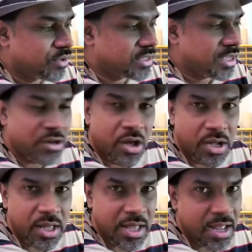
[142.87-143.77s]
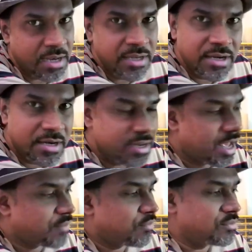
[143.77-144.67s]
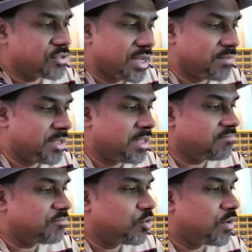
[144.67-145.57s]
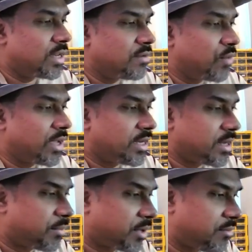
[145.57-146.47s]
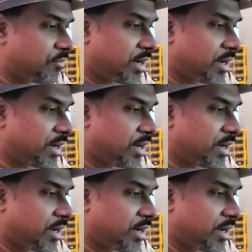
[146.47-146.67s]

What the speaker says: the clock and DIO. So let me go ahead and wire it